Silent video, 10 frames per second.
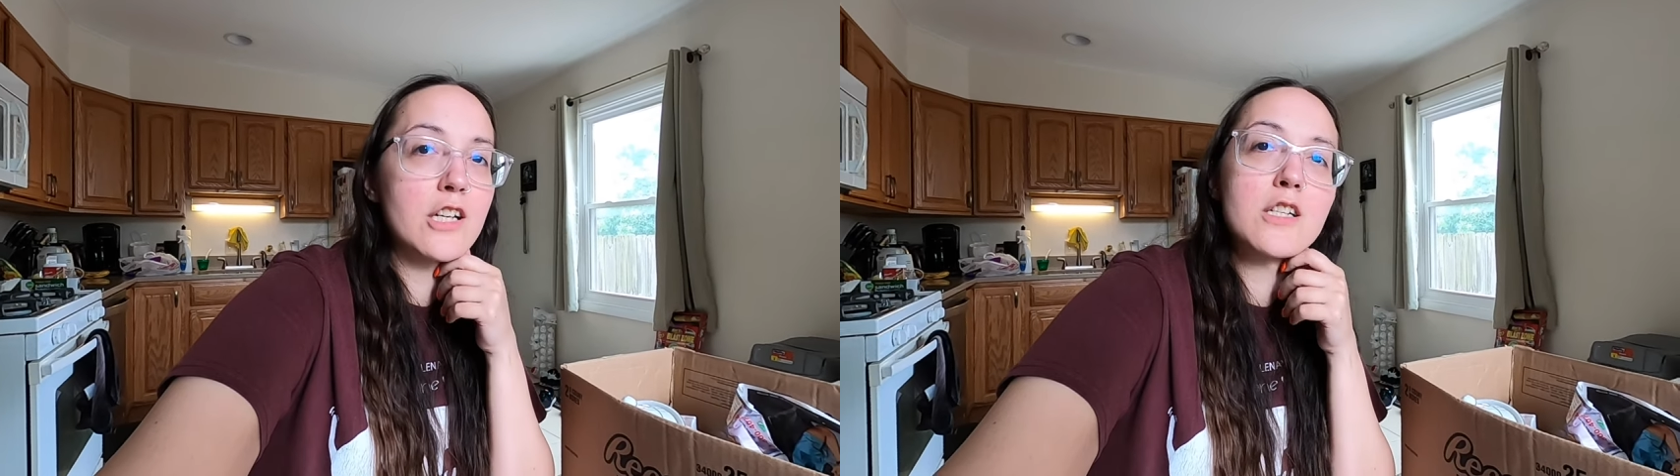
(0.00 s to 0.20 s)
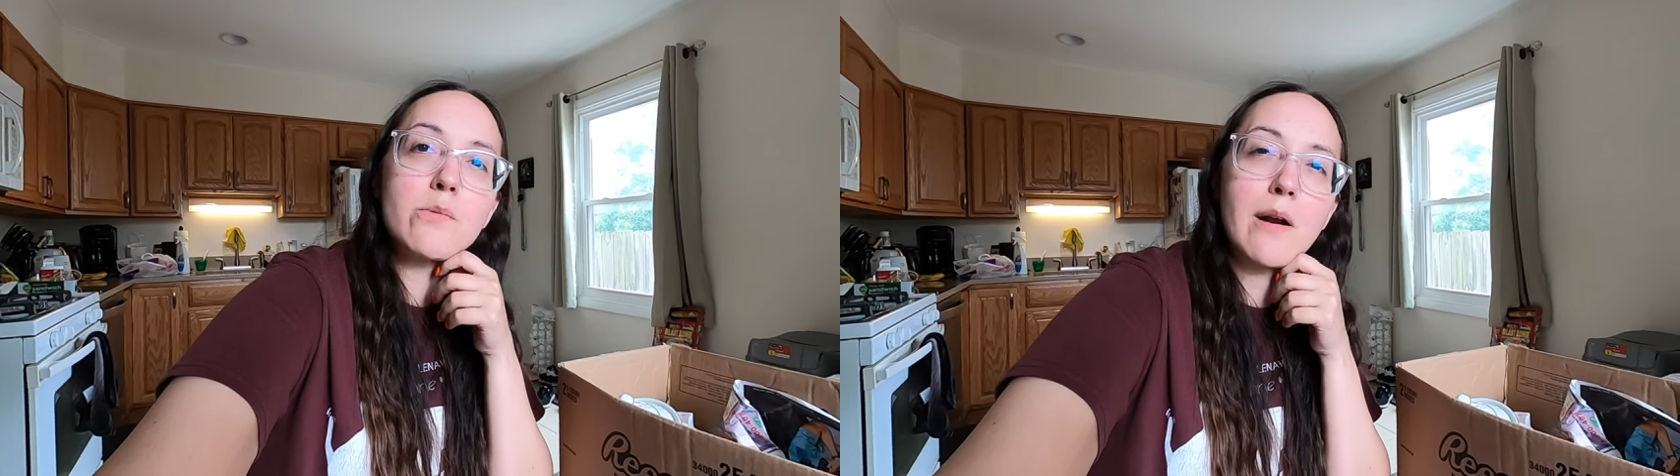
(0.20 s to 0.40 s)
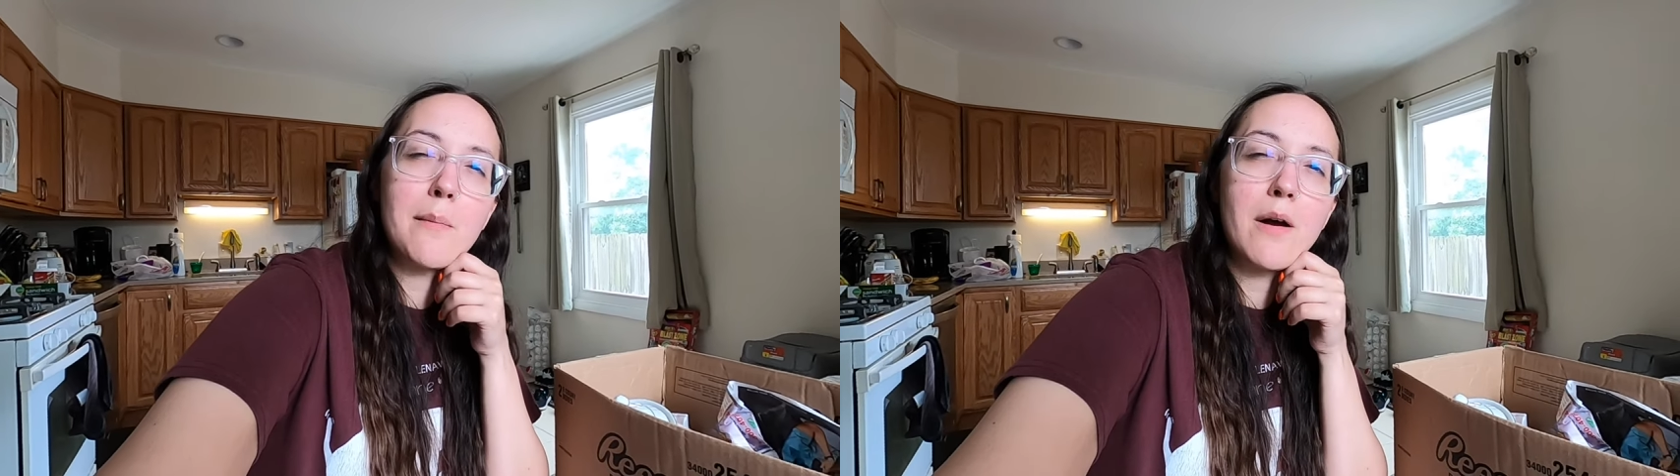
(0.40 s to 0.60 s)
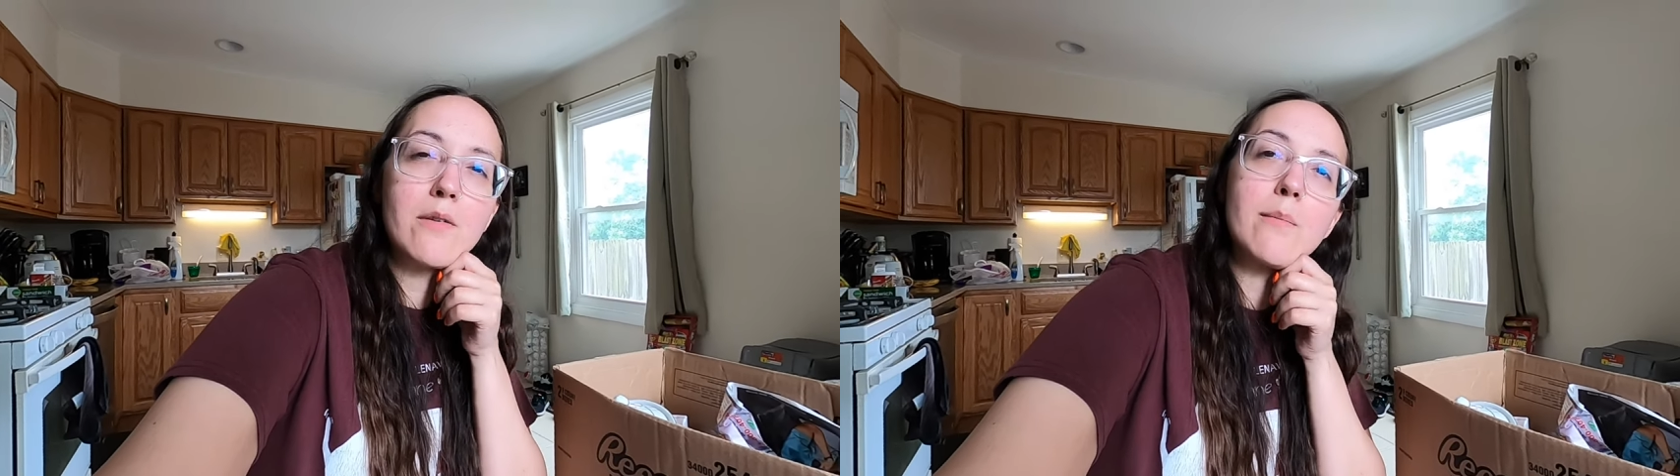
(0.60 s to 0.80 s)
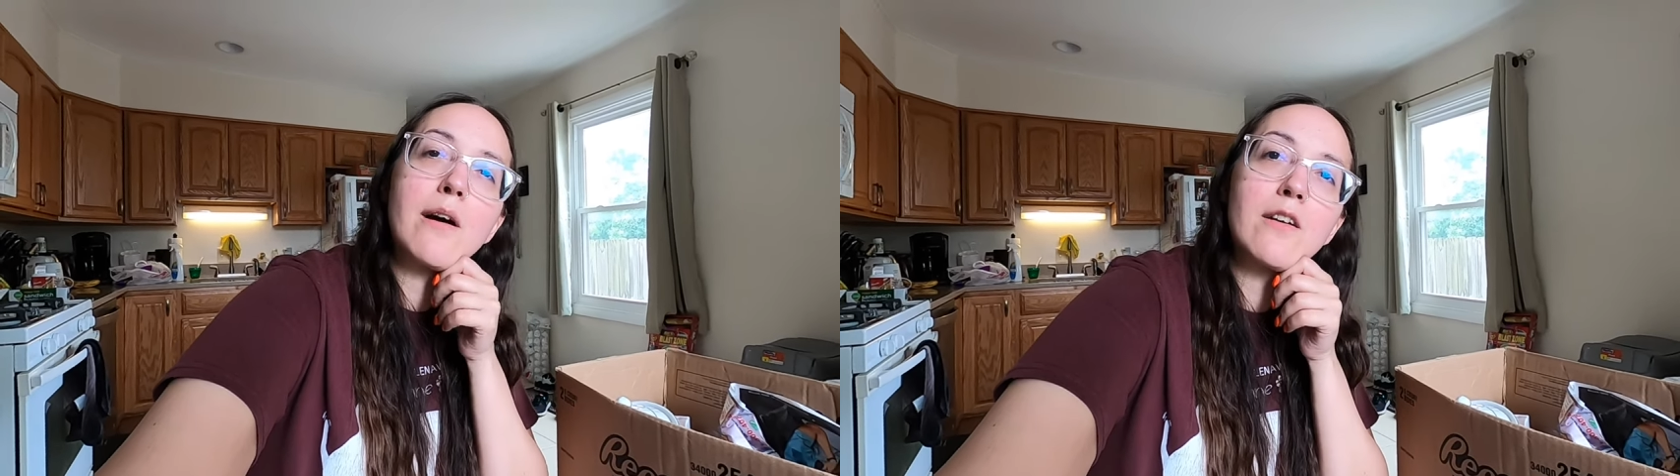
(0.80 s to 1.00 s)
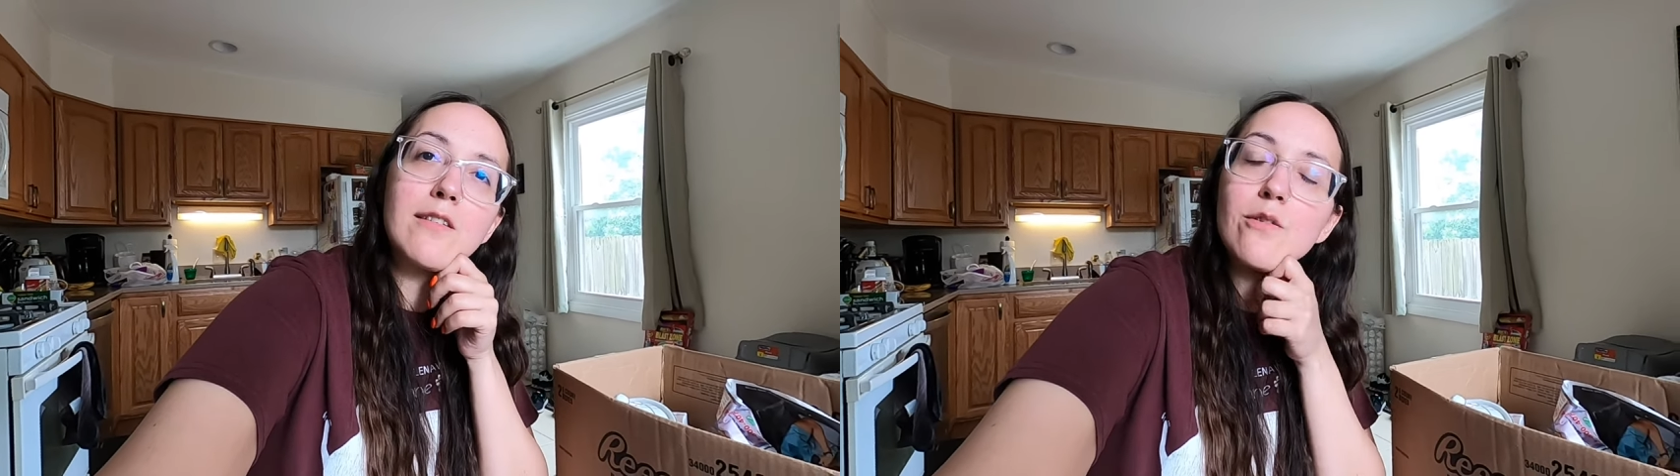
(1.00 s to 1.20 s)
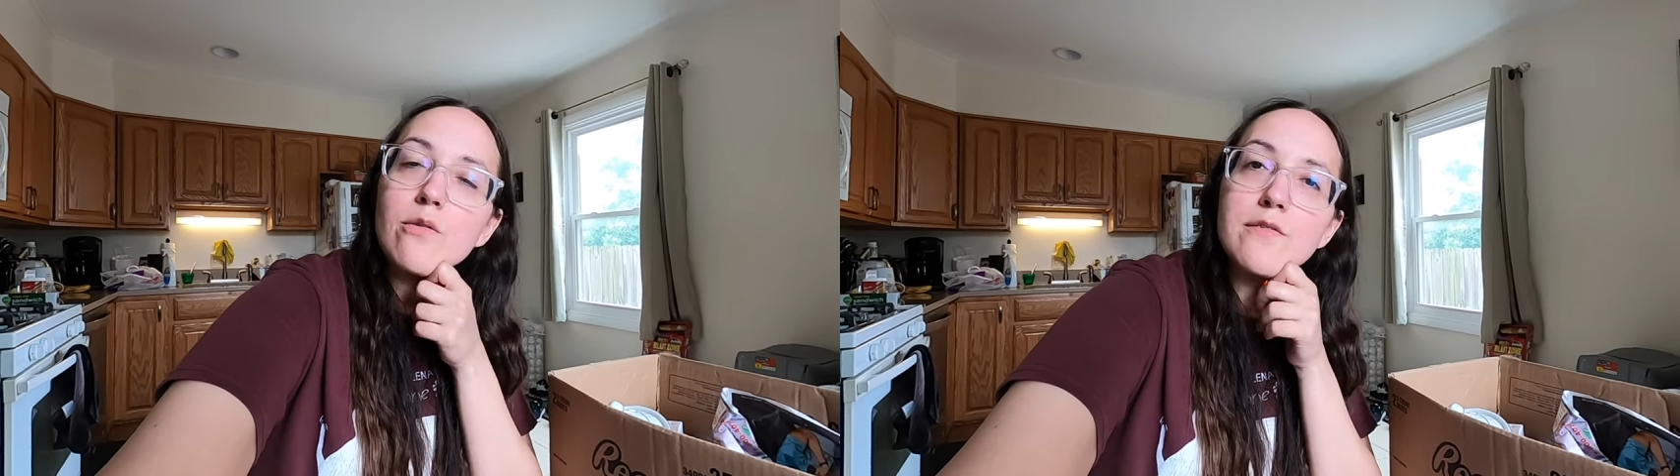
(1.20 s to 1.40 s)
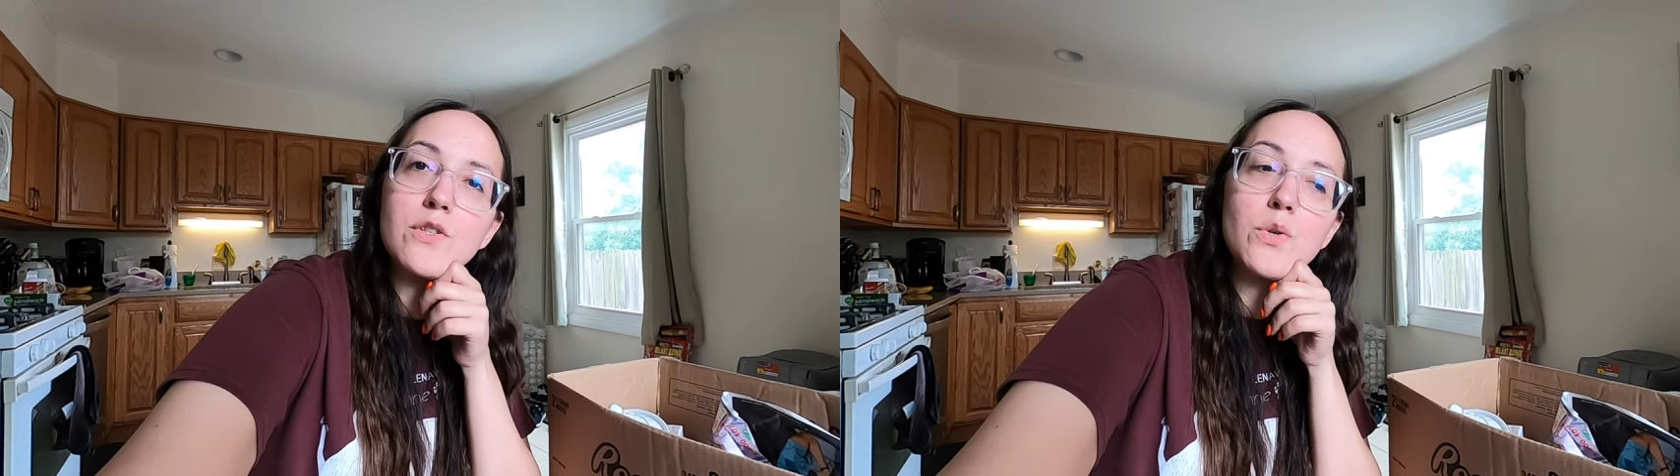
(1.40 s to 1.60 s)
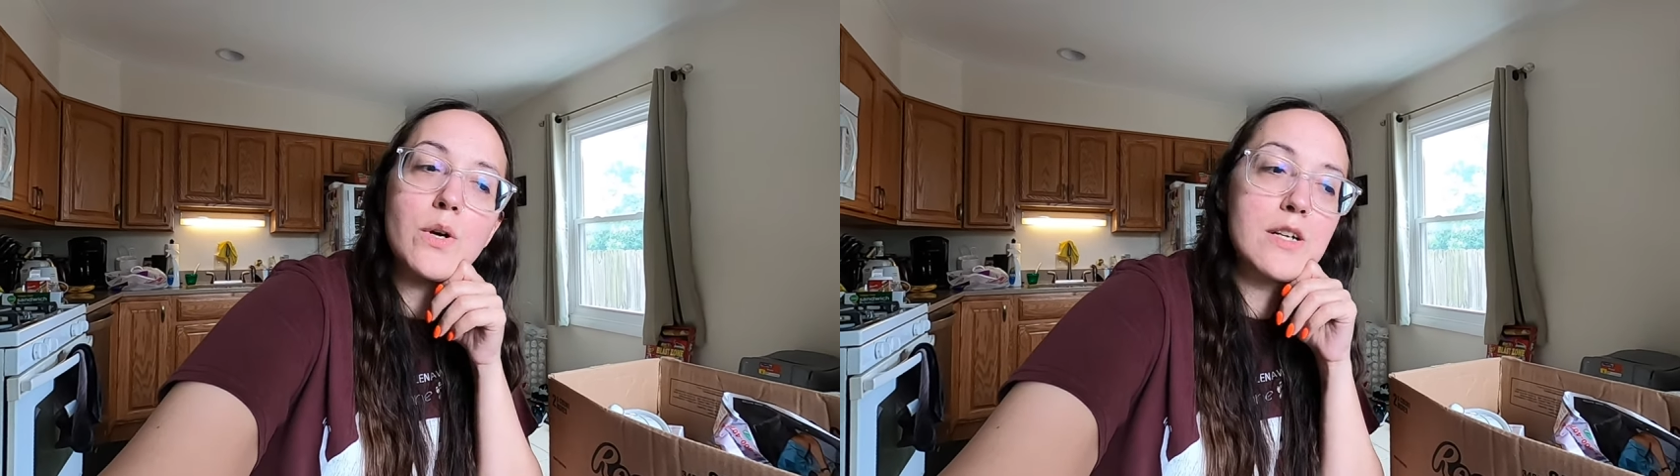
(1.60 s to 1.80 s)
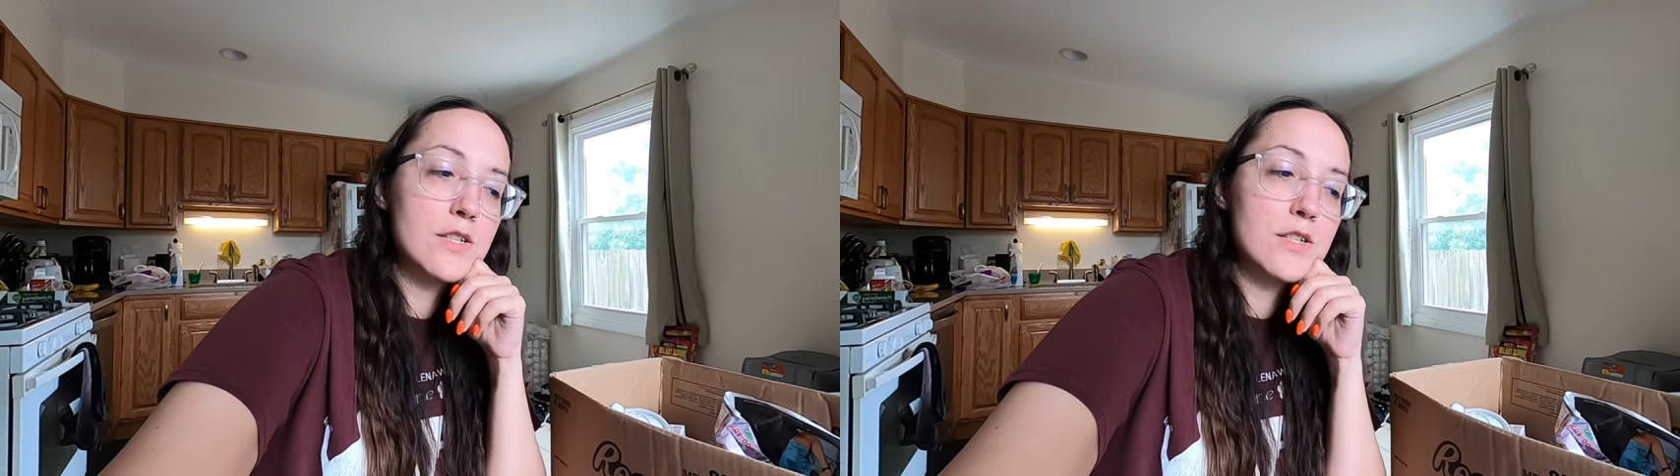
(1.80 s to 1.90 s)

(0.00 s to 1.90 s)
goods when I'm out and about at thrift store.